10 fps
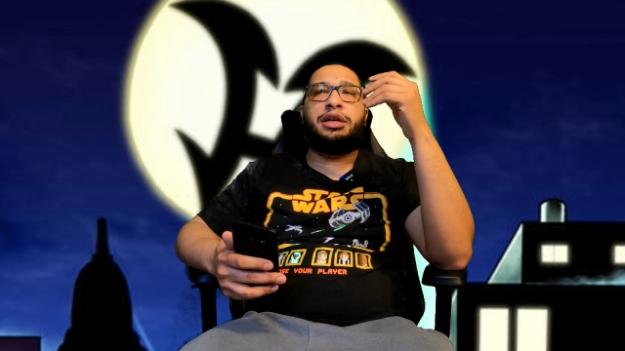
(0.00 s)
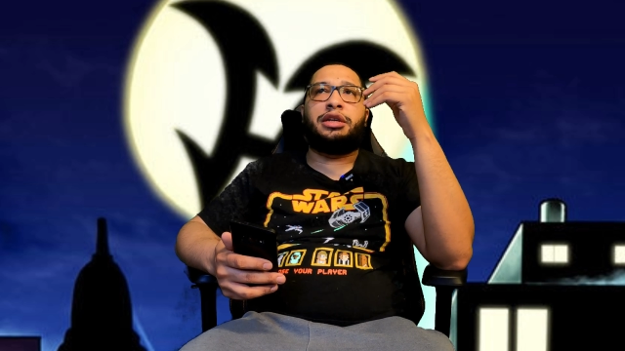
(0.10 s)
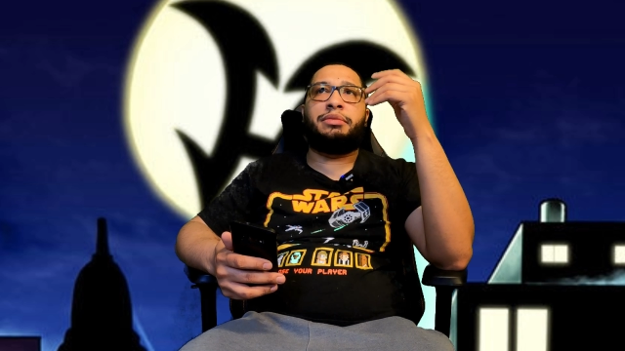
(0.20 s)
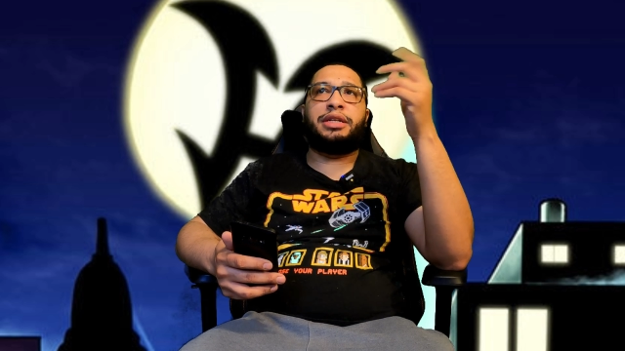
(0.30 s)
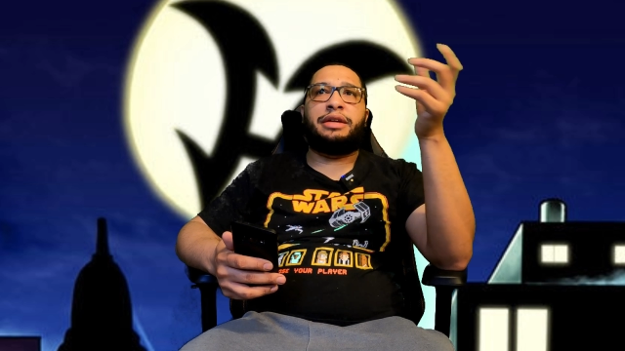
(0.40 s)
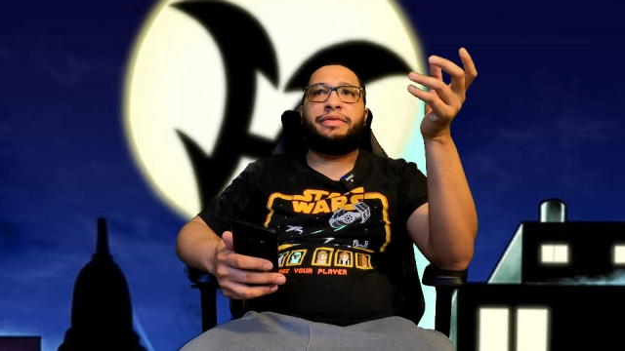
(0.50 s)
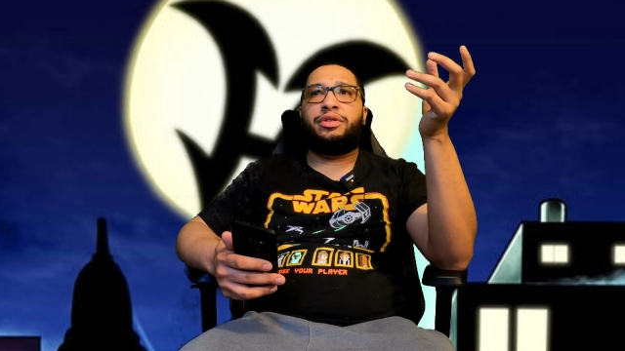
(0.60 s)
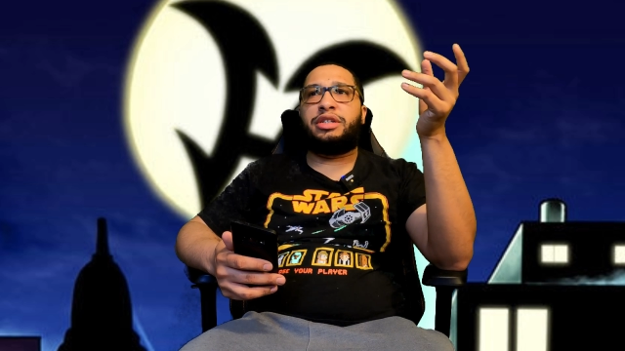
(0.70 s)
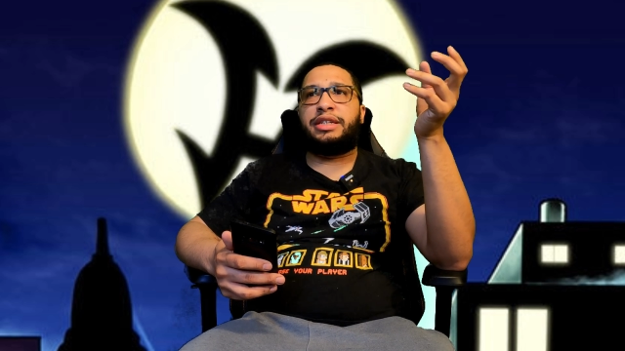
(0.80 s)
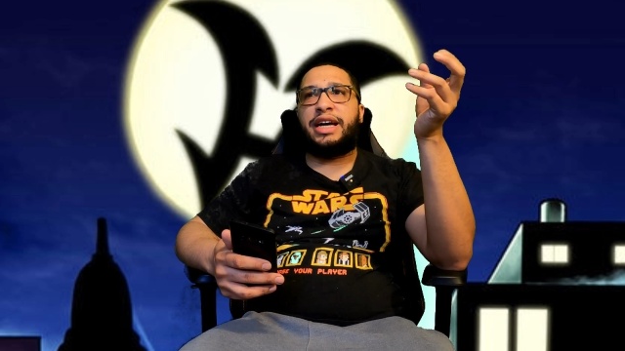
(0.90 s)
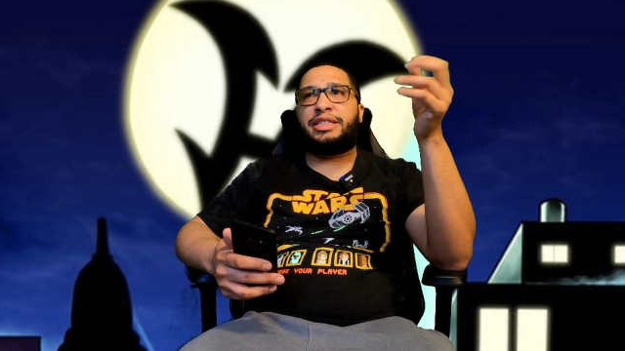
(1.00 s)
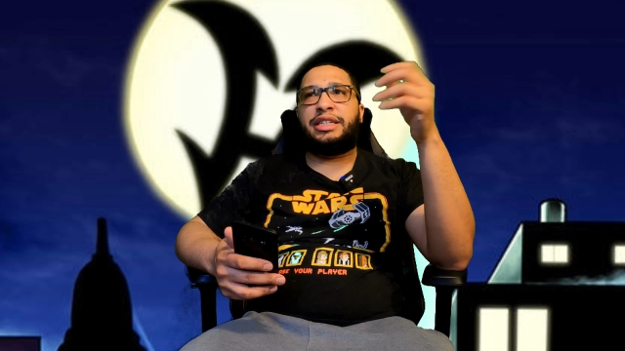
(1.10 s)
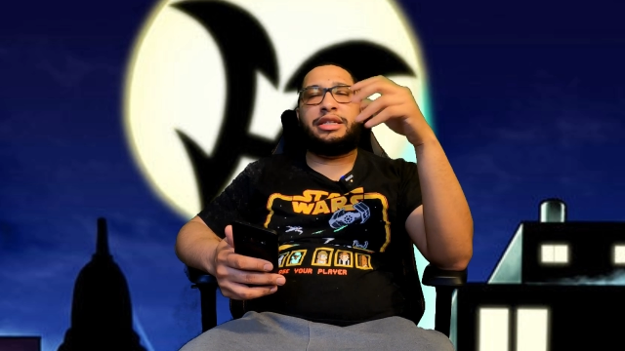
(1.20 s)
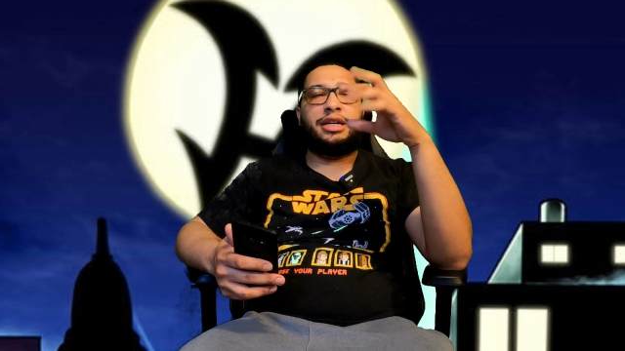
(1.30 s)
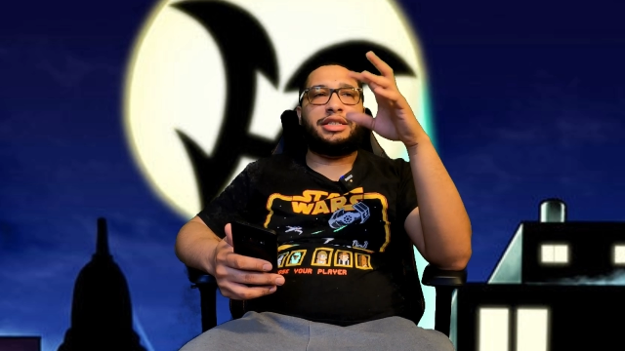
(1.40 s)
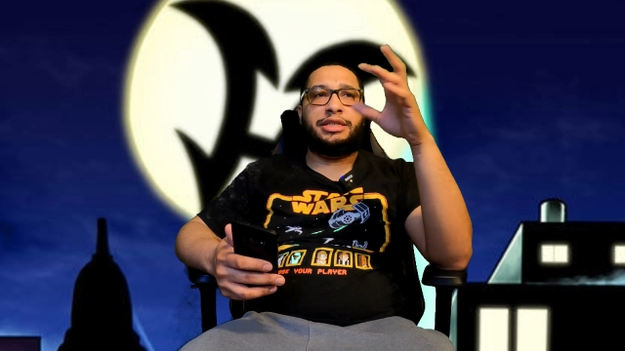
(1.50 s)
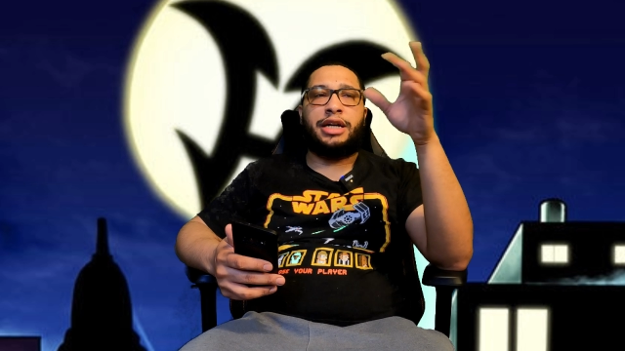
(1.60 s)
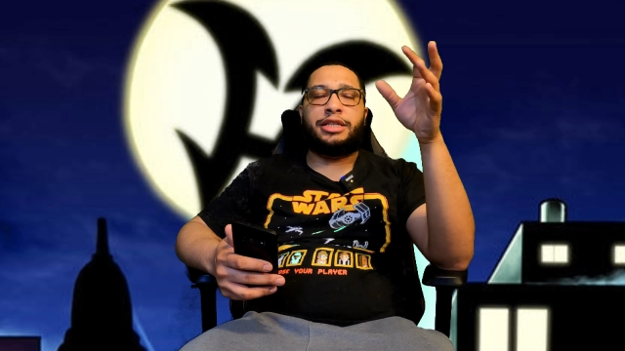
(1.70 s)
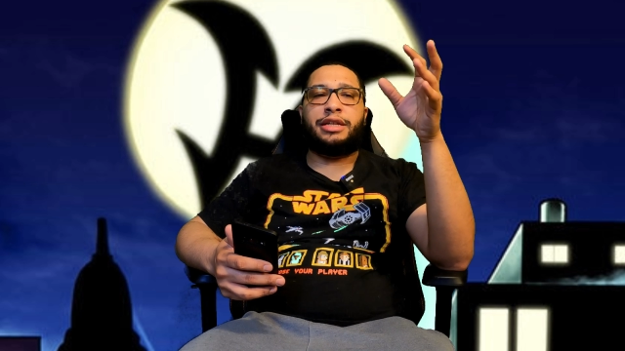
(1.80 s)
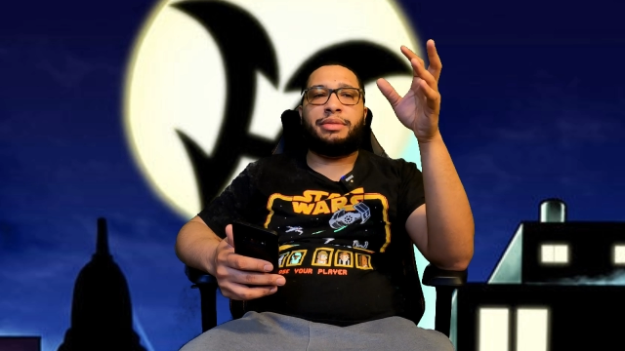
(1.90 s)
Limiting Fusion Destiny does
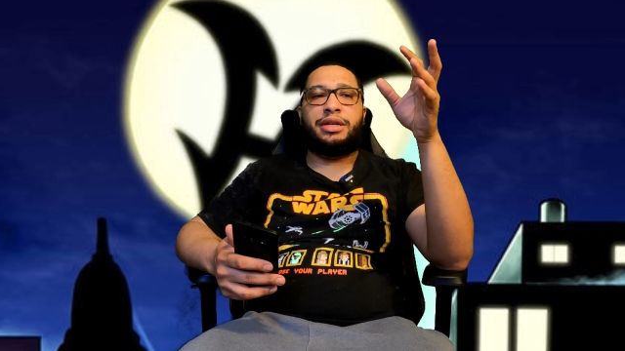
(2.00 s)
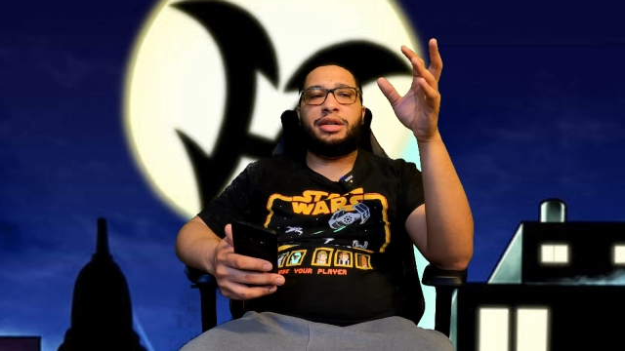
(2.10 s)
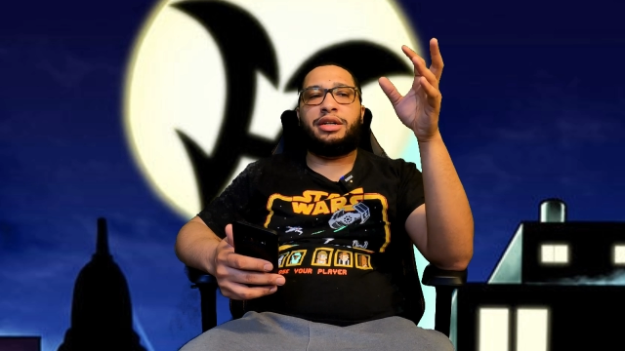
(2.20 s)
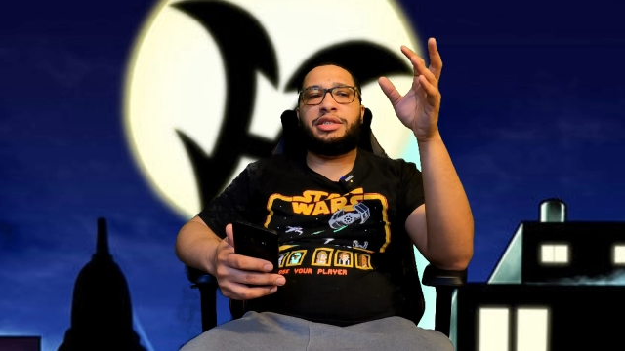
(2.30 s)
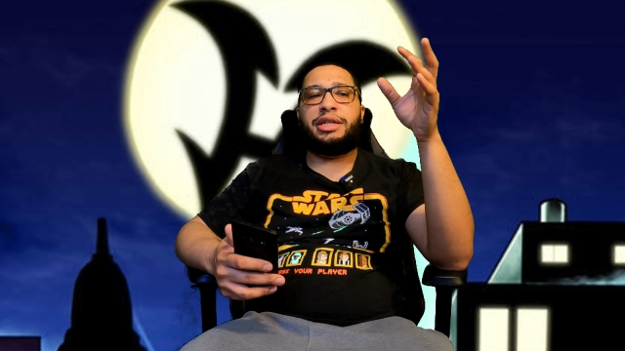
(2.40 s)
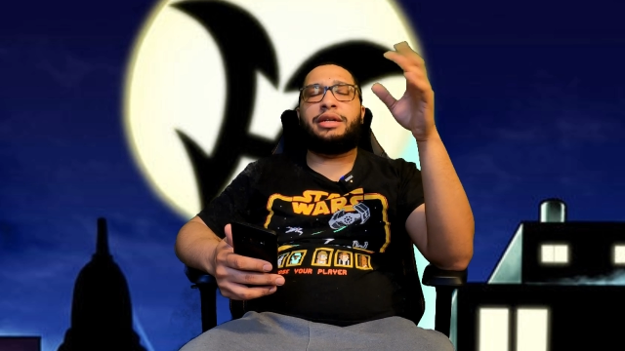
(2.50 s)
nothing because